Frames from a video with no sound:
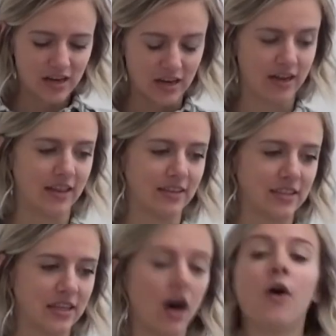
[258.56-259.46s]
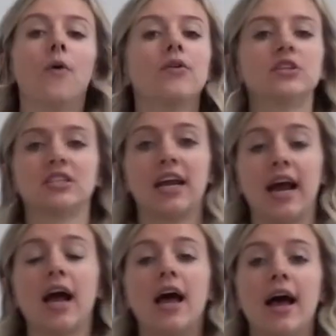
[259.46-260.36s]
And I think that's it. Oh, just
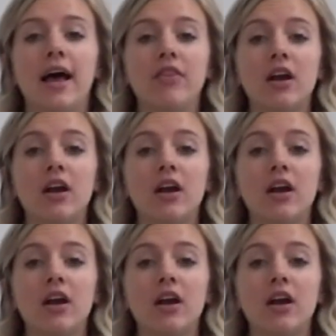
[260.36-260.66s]
kidding. And